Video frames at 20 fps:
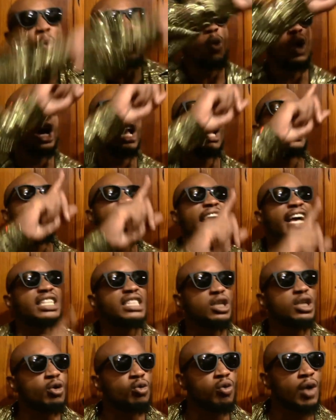One
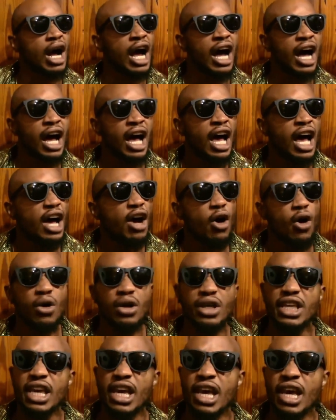last hurrah.
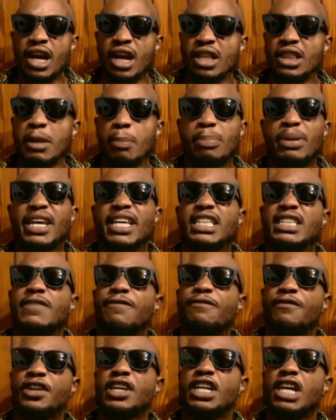Oh yeah, the
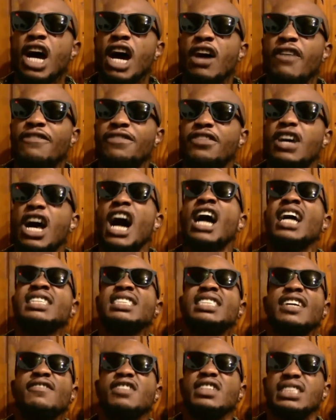biggest freak off
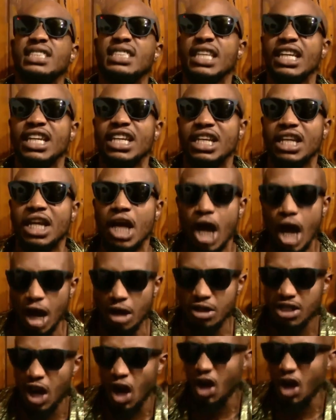God's ever seen. I'm